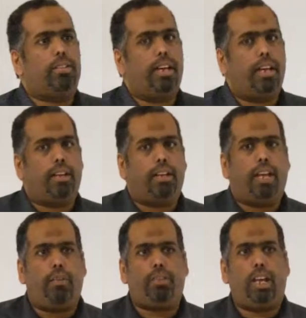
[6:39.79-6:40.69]
the
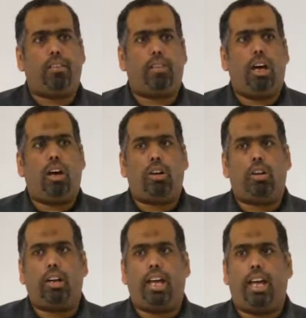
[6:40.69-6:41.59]
FTICR
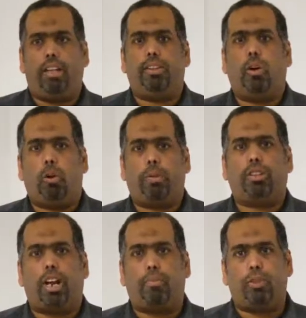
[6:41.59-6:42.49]
and the
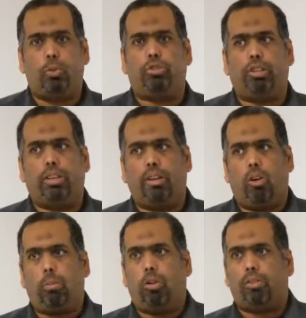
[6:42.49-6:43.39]
Orbitrap fusion,
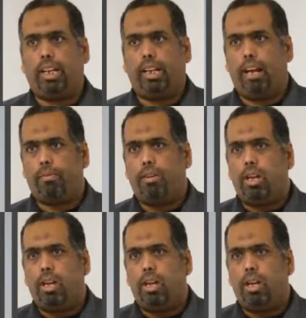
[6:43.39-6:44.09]
almost they have